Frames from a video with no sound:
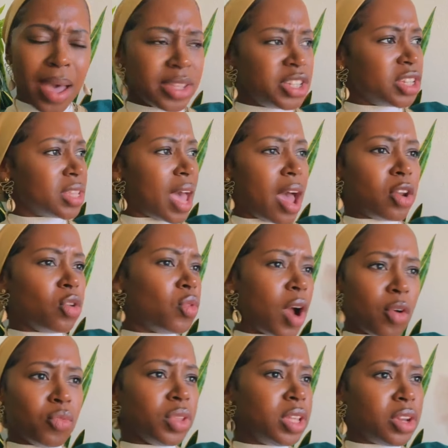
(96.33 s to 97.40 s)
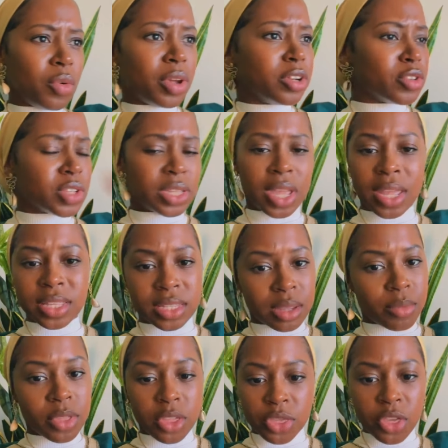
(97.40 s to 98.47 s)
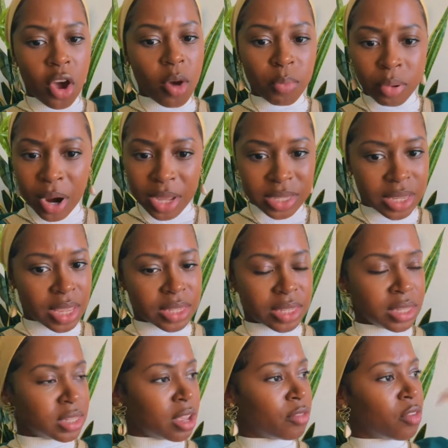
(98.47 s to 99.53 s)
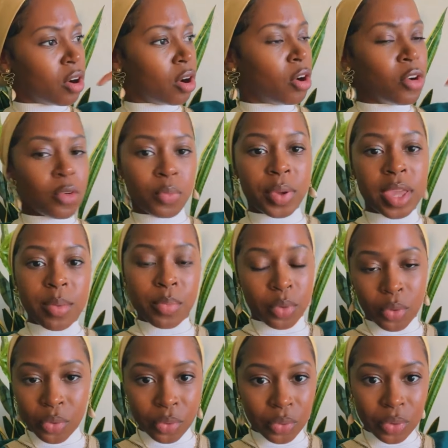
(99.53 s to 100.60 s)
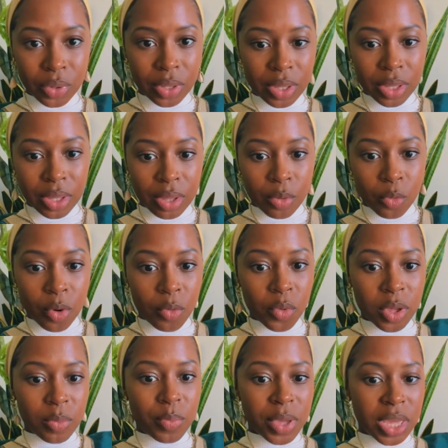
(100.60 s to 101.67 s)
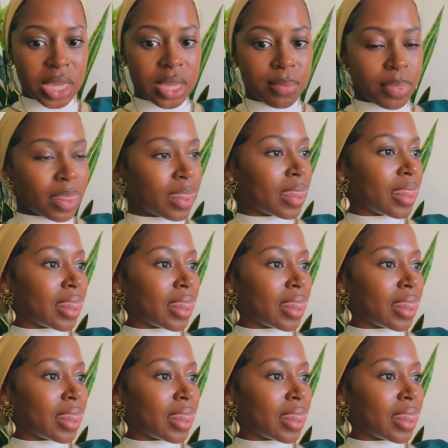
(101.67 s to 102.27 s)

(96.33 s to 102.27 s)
I just, I don't, I really don't understand some of the thought processes of our own people when we be,